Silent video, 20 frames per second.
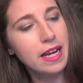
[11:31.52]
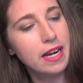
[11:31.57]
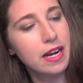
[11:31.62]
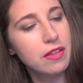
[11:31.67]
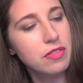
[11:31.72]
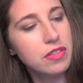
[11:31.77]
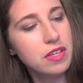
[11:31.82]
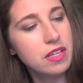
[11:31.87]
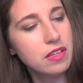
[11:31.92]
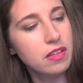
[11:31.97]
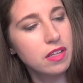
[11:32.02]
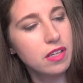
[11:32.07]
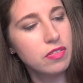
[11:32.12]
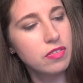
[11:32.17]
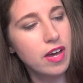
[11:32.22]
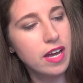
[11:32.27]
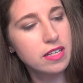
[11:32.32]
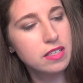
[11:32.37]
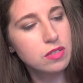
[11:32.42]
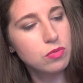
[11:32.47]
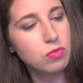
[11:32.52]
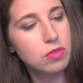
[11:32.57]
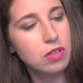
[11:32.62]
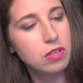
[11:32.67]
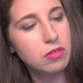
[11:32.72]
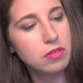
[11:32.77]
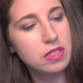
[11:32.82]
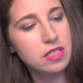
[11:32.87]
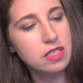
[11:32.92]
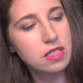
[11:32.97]
and I think like that's one of
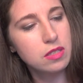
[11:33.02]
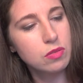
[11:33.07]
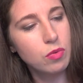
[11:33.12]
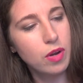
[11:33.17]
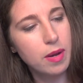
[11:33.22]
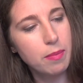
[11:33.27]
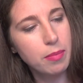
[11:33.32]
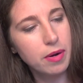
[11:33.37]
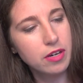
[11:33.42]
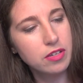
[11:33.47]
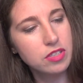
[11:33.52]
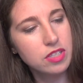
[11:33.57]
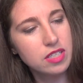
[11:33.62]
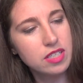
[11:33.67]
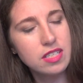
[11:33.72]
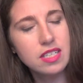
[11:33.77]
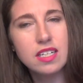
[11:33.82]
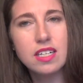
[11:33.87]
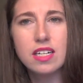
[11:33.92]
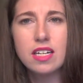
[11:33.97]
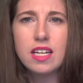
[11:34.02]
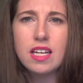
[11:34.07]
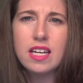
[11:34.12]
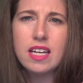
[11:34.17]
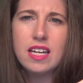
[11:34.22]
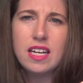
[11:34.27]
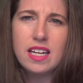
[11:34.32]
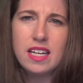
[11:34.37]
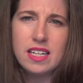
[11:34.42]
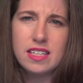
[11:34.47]
the reasons why I purchased it,
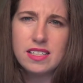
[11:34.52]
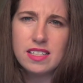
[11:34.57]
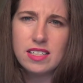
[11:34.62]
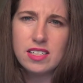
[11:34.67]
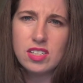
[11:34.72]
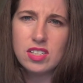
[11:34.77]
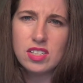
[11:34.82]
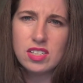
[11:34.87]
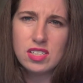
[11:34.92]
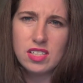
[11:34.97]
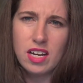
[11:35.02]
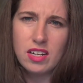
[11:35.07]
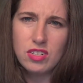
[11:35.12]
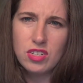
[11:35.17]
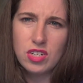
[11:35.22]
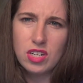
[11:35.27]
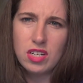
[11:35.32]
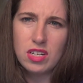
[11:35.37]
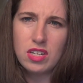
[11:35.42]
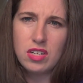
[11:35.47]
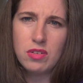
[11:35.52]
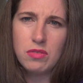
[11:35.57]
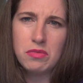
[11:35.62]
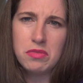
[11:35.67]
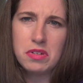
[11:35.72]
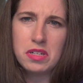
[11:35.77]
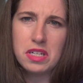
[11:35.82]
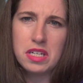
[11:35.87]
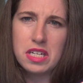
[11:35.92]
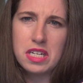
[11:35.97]
is it's such a
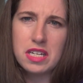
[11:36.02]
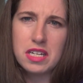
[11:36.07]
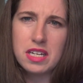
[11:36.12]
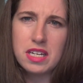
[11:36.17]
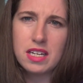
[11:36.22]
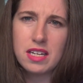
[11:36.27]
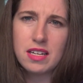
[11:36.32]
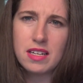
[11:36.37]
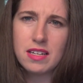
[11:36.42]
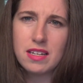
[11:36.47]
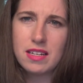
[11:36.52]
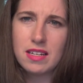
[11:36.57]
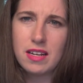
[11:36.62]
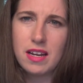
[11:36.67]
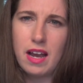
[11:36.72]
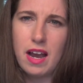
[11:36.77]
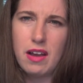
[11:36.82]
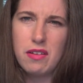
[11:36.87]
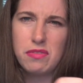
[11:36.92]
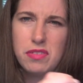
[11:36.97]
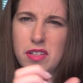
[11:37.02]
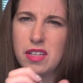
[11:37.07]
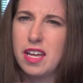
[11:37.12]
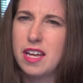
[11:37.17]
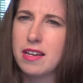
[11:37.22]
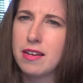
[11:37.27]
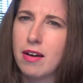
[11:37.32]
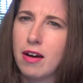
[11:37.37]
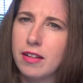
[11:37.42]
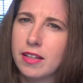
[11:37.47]
unique, I feel
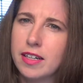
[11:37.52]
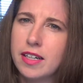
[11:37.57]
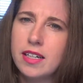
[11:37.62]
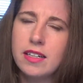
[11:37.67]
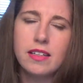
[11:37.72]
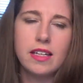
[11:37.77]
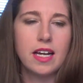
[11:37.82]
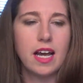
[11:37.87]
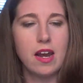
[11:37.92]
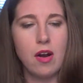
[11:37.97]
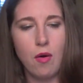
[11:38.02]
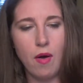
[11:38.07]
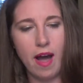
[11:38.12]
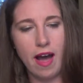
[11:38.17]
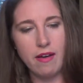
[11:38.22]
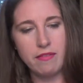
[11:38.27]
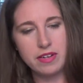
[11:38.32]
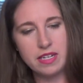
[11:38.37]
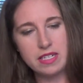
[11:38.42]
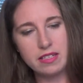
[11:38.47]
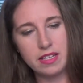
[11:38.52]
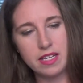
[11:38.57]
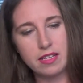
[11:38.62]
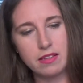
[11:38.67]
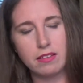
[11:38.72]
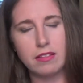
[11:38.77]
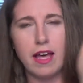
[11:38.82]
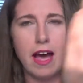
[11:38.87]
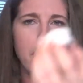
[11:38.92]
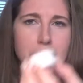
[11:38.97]
like, color. Like I don't have any like
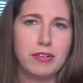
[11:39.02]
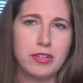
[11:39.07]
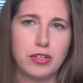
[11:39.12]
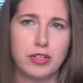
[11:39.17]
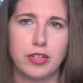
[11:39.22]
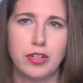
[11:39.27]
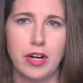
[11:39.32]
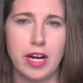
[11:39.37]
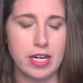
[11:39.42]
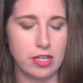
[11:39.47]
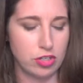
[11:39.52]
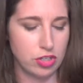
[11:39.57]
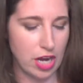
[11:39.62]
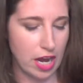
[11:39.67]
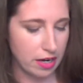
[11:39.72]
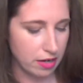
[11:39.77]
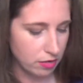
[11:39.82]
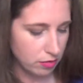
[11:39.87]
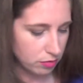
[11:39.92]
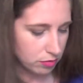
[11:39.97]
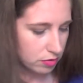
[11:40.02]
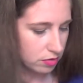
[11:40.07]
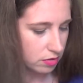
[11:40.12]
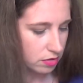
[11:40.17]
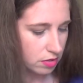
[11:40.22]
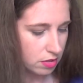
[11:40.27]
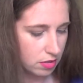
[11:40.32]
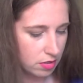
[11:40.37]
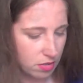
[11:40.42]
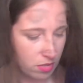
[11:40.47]
lavender gray shadows.
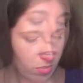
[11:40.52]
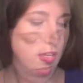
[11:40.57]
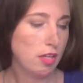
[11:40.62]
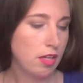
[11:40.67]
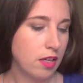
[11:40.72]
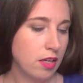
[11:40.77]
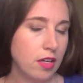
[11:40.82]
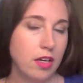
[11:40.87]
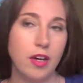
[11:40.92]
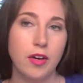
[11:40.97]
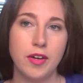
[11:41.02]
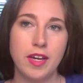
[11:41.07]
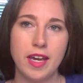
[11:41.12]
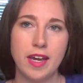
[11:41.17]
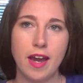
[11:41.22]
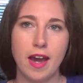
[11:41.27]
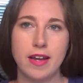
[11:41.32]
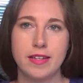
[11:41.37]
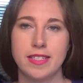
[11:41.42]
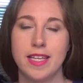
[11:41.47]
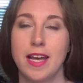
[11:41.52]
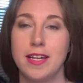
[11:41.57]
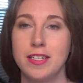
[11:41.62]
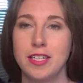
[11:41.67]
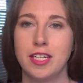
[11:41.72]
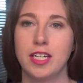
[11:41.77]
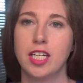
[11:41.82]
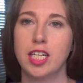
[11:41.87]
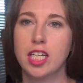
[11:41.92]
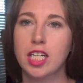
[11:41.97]
Okay guys, I had
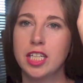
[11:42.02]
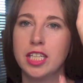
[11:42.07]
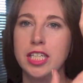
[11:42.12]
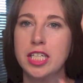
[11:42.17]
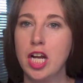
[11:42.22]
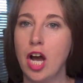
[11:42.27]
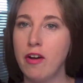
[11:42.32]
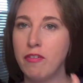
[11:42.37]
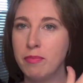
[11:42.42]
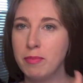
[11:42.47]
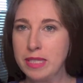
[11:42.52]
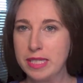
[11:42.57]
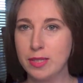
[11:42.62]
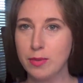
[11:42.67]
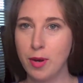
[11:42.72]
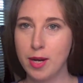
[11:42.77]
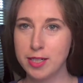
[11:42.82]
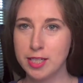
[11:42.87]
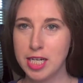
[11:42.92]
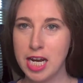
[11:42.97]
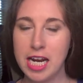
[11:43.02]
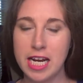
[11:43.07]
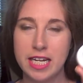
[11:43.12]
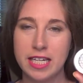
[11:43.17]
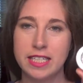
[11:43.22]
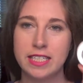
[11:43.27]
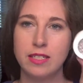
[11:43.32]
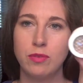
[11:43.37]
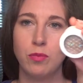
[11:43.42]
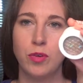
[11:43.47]
to clean off my swatch
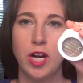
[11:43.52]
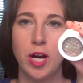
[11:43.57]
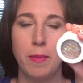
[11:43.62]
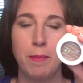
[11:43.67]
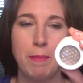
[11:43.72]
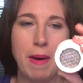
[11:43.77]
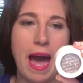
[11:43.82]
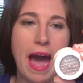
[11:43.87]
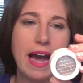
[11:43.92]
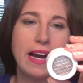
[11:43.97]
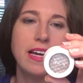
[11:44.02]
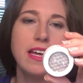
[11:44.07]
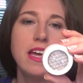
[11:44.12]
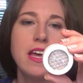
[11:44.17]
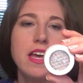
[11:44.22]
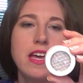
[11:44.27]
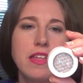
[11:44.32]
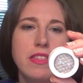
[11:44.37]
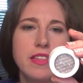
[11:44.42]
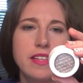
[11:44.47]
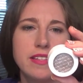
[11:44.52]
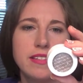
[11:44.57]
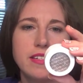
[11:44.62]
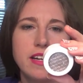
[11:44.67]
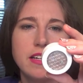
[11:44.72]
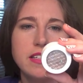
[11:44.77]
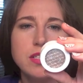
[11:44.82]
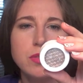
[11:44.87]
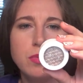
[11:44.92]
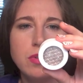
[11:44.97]
hand and we are back. This
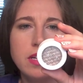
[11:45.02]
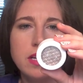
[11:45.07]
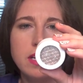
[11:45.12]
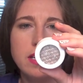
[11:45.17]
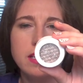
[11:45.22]
next one